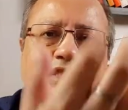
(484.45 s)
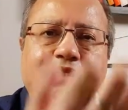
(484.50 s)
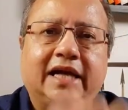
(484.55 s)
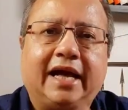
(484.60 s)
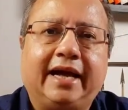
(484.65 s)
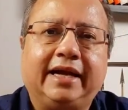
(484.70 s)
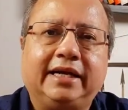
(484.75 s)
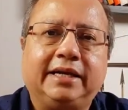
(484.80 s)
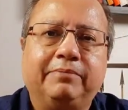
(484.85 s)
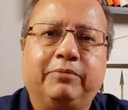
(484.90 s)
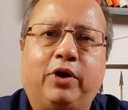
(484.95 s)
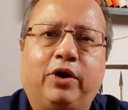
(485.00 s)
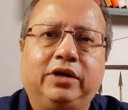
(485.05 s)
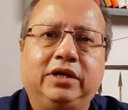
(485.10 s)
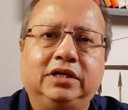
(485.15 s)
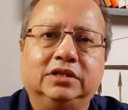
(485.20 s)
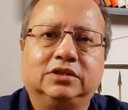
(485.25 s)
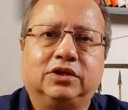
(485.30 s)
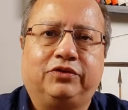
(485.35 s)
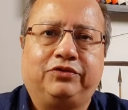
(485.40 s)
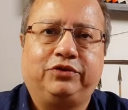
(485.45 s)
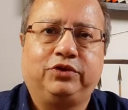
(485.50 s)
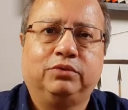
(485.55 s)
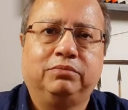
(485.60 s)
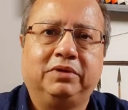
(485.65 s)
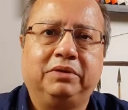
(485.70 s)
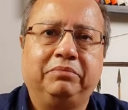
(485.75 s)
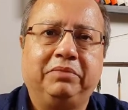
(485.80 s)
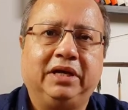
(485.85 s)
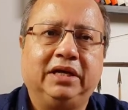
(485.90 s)
the antibodies of
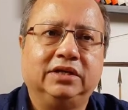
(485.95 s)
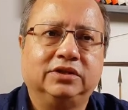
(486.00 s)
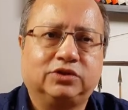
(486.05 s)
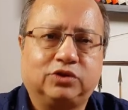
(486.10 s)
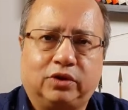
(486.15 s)
human beings,